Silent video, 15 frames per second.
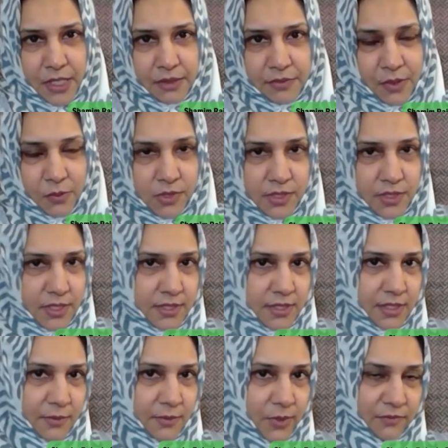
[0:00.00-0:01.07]
there was this
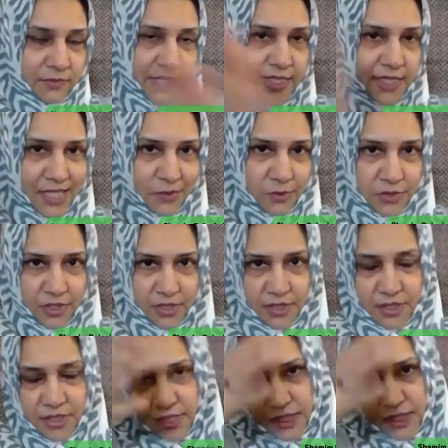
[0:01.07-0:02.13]
one fine day I
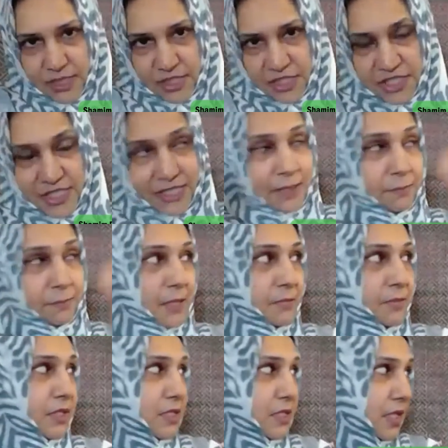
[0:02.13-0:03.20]
was reading the
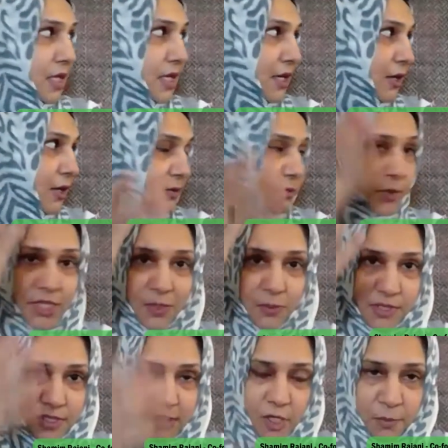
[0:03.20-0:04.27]
papers, or well, there
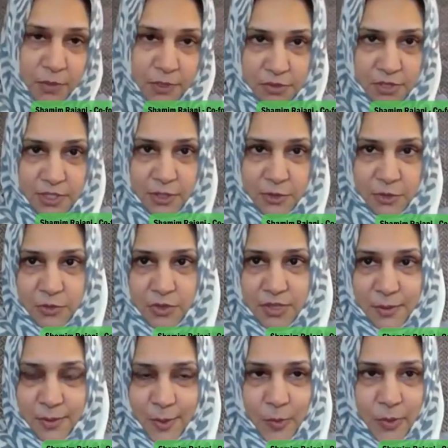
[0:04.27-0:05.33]
was an opportunity to do a
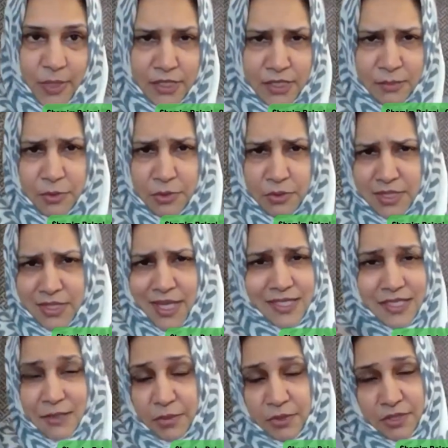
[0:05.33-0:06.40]
diploma in computer
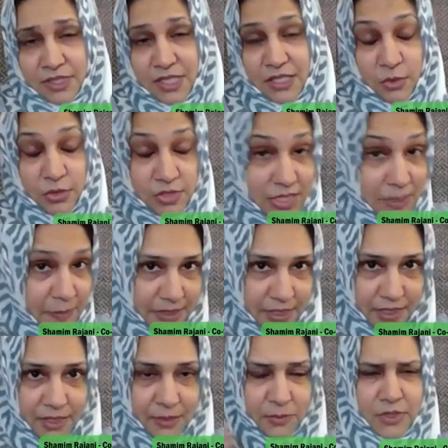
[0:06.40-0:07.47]
science. Computer se kuch nahi
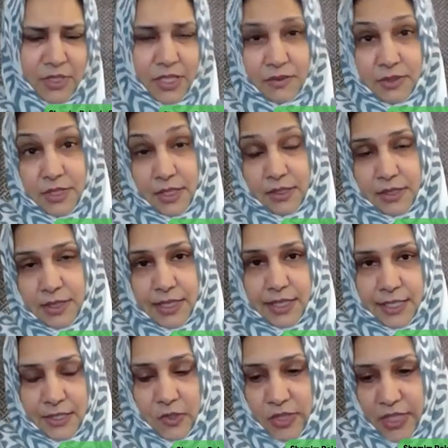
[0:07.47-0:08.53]
pata tha mujhe, and I was like,
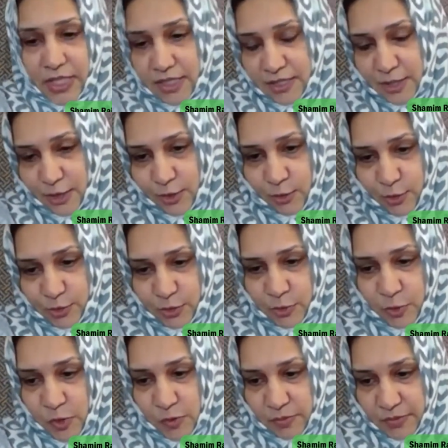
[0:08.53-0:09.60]
okay, this is close to
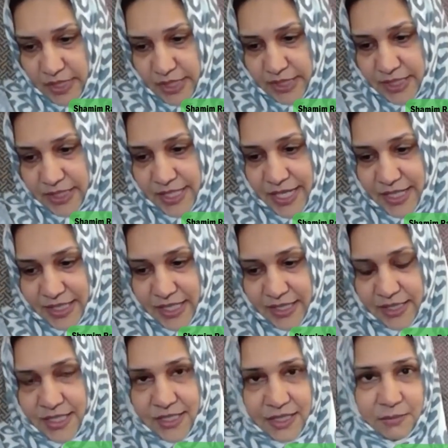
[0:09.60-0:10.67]
home. I
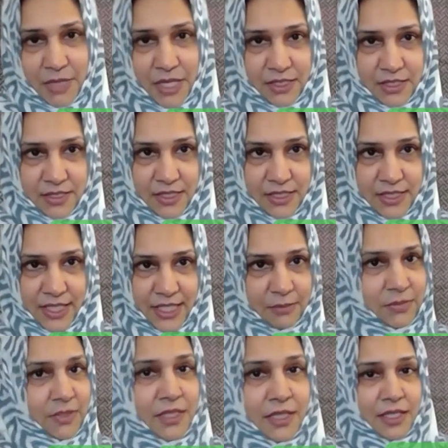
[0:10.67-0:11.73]
think I can manage the
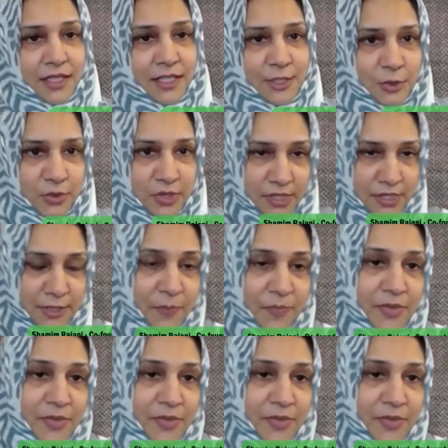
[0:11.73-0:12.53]
time. Let's do this.